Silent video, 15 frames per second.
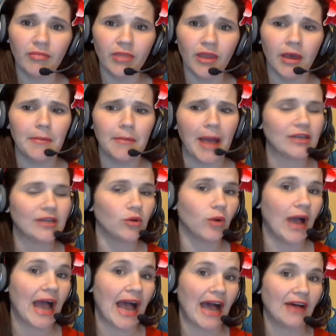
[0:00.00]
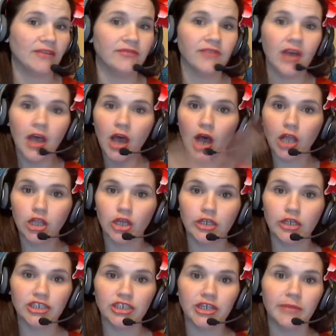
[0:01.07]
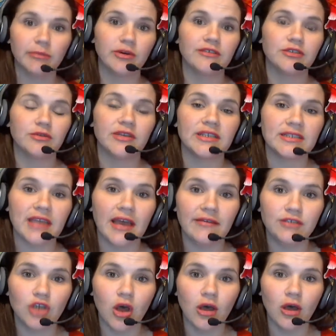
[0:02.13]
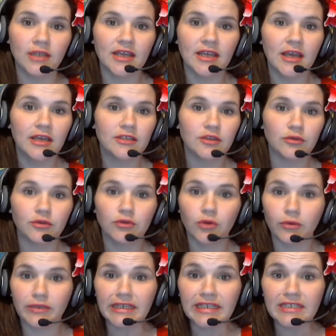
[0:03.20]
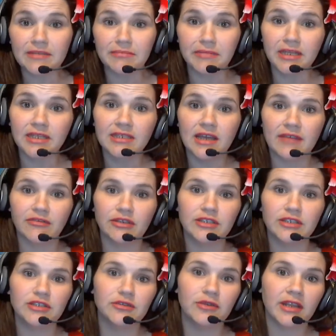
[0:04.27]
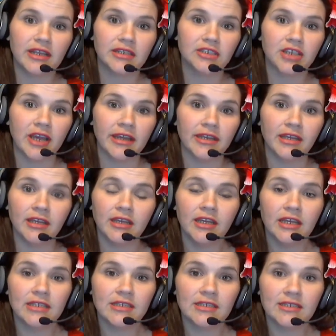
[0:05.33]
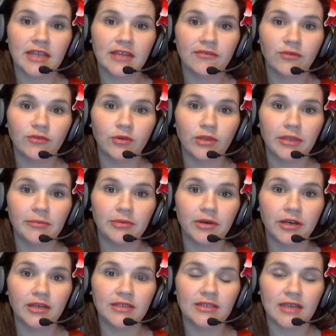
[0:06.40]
I don't have a large number of students that I've taught, so you don't need to meet every student in China to stay fully booked.